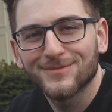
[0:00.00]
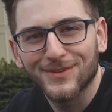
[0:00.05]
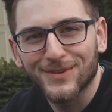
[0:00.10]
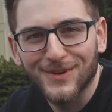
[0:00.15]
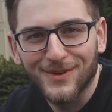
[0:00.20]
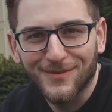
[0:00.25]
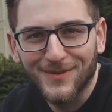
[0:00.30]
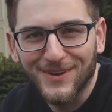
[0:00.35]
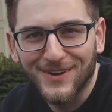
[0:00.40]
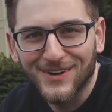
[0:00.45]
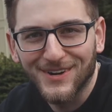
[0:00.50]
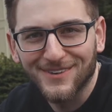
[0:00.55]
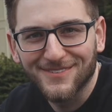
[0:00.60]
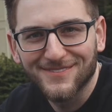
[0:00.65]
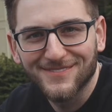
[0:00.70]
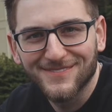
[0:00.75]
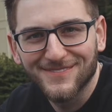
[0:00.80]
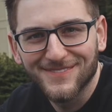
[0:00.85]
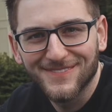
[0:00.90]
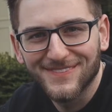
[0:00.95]
So here we are.
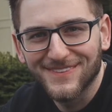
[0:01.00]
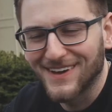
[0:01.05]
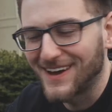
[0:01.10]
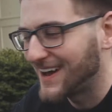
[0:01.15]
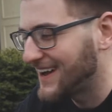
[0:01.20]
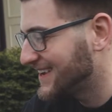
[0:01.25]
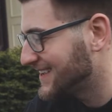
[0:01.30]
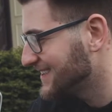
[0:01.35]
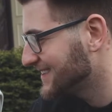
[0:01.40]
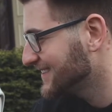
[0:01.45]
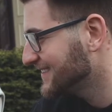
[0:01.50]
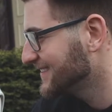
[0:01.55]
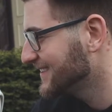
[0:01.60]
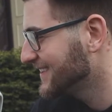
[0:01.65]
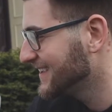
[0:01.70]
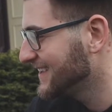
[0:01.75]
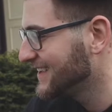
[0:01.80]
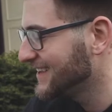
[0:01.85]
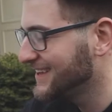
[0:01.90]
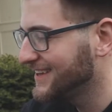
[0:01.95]
I
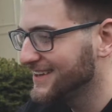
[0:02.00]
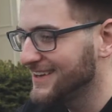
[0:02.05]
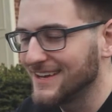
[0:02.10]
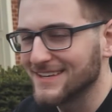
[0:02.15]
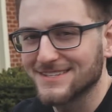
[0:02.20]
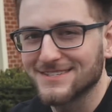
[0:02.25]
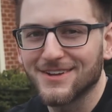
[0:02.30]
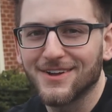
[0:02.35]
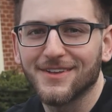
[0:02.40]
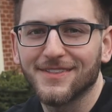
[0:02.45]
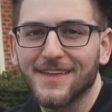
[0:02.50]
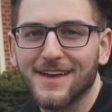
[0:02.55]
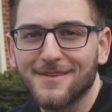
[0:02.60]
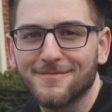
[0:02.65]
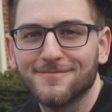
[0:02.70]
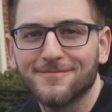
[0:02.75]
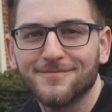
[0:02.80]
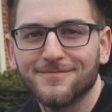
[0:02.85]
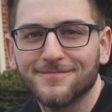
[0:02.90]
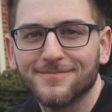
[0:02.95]
installed
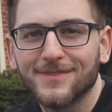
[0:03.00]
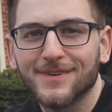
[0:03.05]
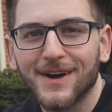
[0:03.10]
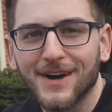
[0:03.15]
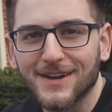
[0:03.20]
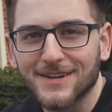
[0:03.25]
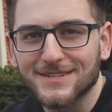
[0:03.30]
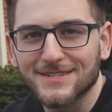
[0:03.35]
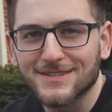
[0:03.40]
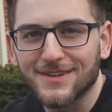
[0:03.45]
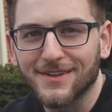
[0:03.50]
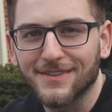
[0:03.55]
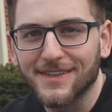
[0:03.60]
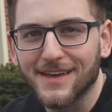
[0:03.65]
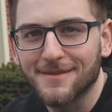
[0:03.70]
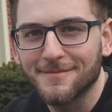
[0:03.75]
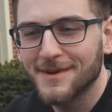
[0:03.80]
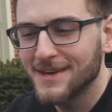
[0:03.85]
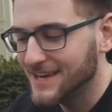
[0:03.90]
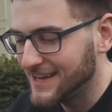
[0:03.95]
them, uninstalled
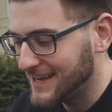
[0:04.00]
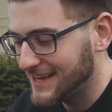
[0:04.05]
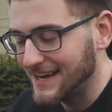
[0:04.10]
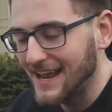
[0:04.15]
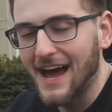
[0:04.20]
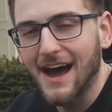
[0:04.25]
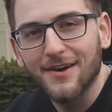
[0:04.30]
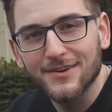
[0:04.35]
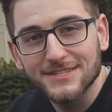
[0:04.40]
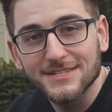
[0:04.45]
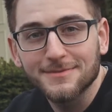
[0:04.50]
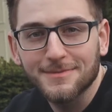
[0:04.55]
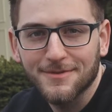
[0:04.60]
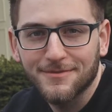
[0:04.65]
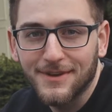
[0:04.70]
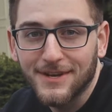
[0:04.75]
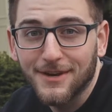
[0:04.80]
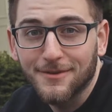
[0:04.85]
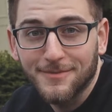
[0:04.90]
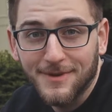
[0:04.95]
them, and now it's going to be
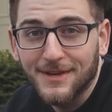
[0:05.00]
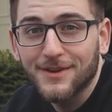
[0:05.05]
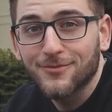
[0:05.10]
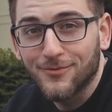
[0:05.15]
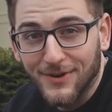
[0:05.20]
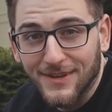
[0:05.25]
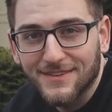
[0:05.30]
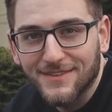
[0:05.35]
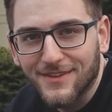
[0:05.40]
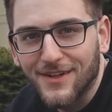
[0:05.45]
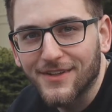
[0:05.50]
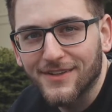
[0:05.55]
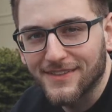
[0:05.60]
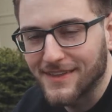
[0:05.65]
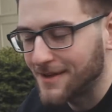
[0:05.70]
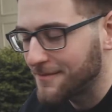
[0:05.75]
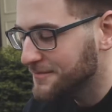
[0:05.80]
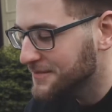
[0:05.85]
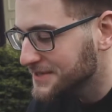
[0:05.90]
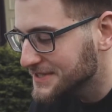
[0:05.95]
a video of me reinstalling
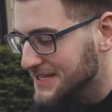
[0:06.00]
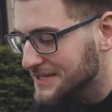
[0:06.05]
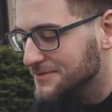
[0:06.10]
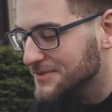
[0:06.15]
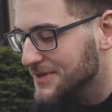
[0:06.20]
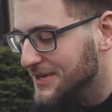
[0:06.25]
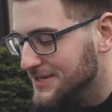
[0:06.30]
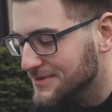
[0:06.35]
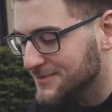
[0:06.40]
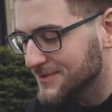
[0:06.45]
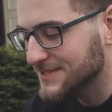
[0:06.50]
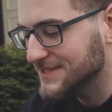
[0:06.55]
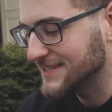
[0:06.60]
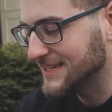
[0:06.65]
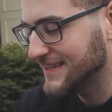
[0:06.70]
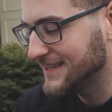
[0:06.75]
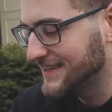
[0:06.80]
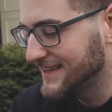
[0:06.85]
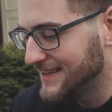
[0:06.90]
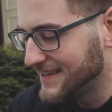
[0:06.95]
them because that's what you guys want to
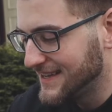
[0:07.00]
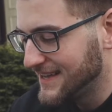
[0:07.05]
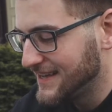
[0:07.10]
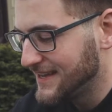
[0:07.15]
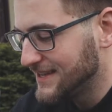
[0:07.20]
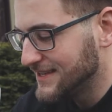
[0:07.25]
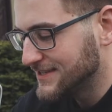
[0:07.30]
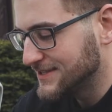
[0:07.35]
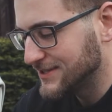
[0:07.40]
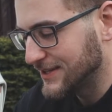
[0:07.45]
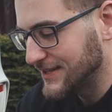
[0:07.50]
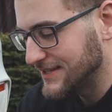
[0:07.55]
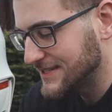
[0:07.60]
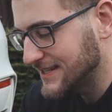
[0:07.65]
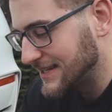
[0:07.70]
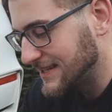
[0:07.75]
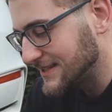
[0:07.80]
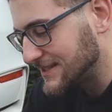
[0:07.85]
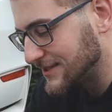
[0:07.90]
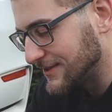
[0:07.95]
see. So let's
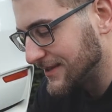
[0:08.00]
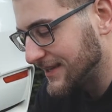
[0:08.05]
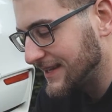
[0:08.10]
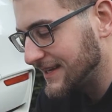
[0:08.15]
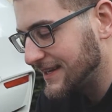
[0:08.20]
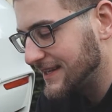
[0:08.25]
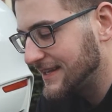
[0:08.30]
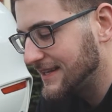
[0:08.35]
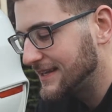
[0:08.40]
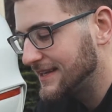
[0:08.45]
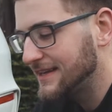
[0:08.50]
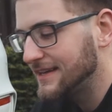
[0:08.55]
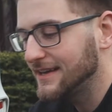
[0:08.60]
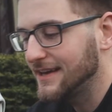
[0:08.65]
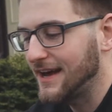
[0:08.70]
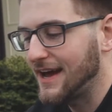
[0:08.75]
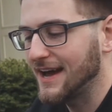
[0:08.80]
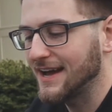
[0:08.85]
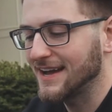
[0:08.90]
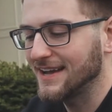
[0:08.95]
get into it.
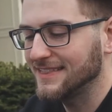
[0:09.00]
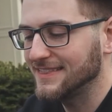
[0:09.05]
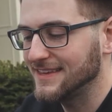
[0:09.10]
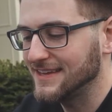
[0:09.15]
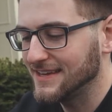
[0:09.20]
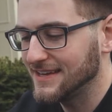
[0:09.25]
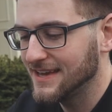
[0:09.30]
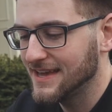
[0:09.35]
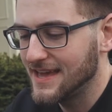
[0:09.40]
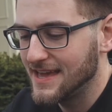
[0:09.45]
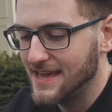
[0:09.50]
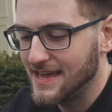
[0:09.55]
I got the